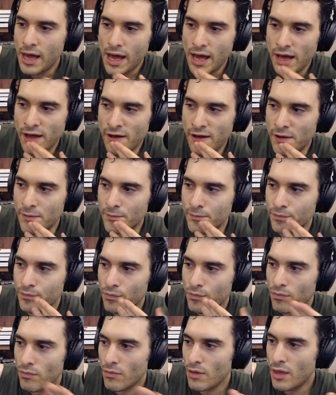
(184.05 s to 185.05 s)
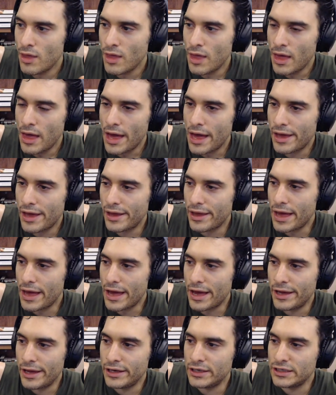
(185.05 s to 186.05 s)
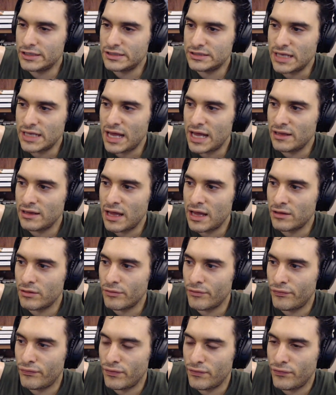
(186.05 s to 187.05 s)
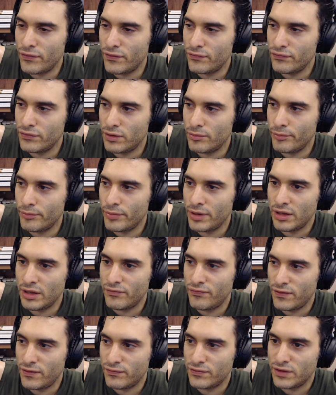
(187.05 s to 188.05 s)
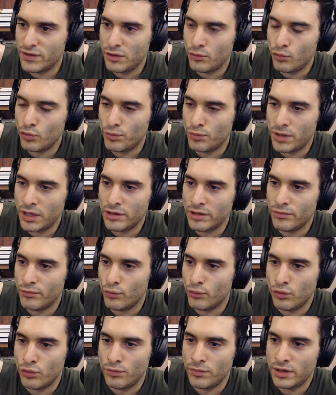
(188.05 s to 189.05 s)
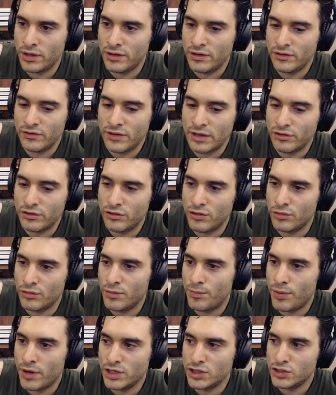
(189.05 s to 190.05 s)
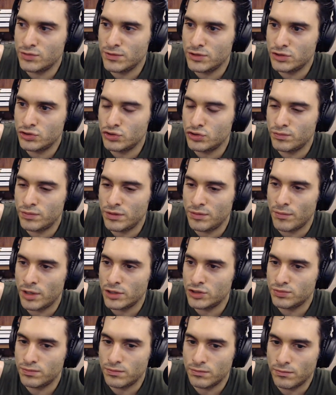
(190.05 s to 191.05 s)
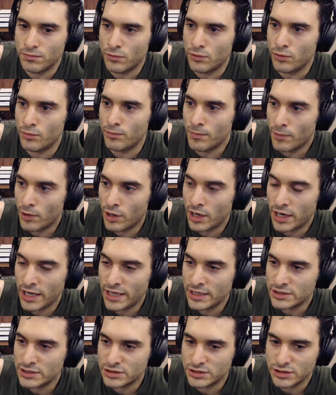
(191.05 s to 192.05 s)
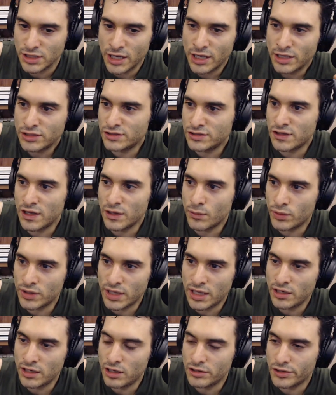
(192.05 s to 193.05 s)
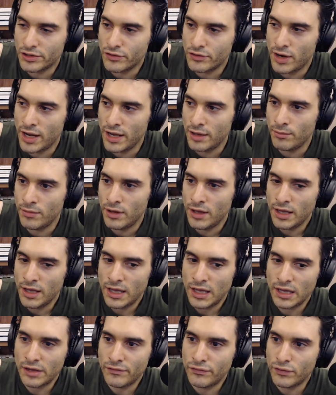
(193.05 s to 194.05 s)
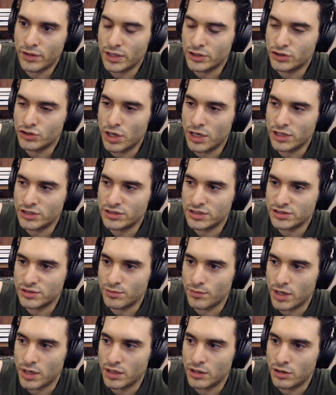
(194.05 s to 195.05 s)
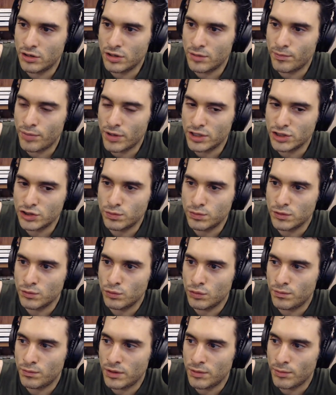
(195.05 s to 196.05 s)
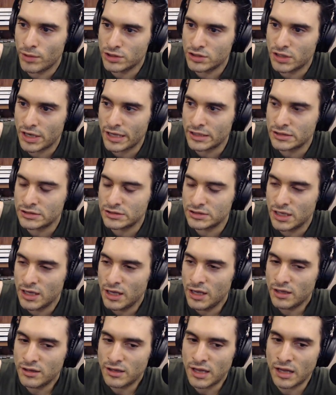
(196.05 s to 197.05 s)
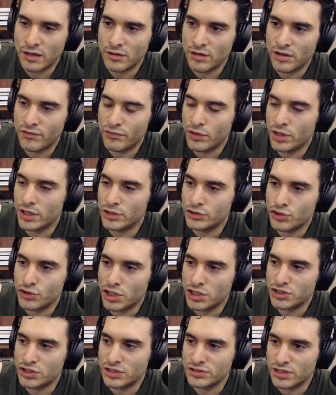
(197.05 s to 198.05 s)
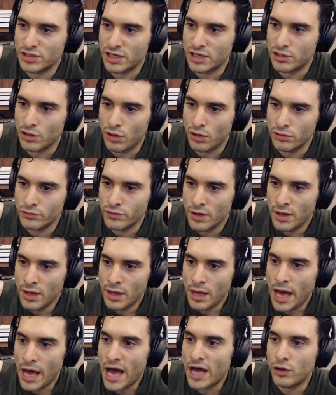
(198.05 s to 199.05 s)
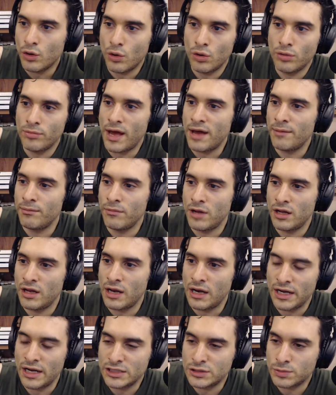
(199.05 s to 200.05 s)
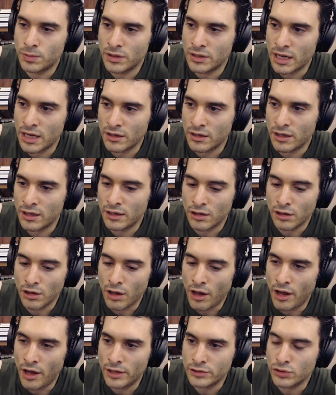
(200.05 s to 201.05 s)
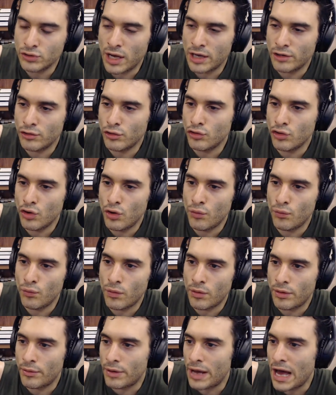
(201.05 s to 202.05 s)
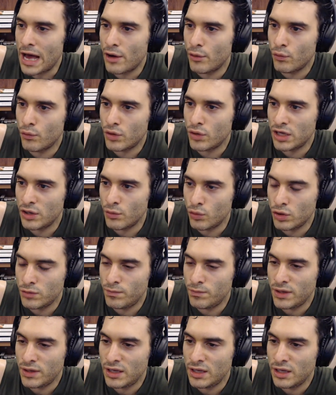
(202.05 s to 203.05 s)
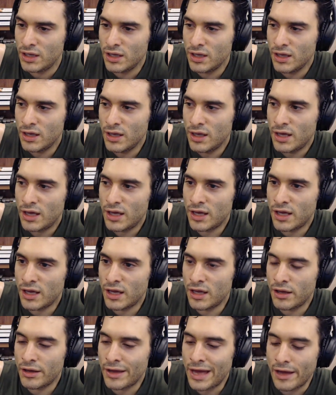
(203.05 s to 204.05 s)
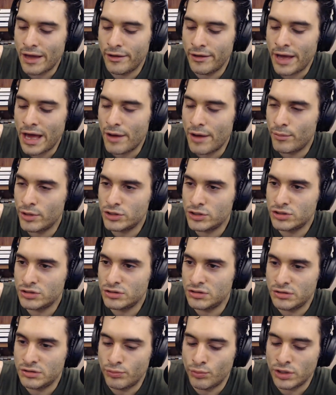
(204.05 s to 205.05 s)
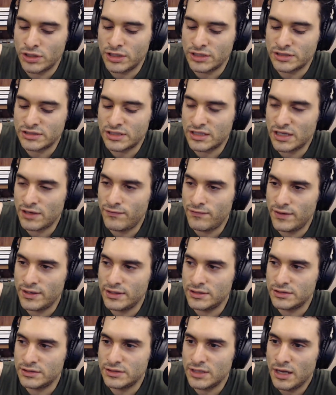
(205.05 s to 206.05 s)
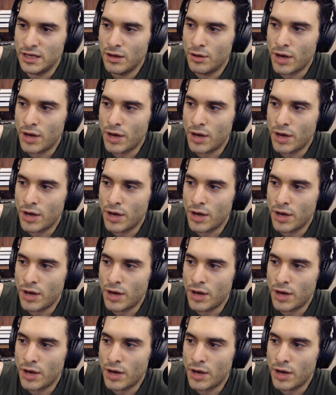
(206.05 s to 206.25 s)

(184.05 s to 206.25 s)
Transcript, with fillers: Um, I understand that 15 being 15 will make will mean that your, the punishment should be much more, more or less, just like with any other crime. If you get charged as a minor, the punishment will be much less than if you get charged as an adult. I don't. I'm not an expert at, in law, so I don't know how it would be. Uh, how much? What is the difference?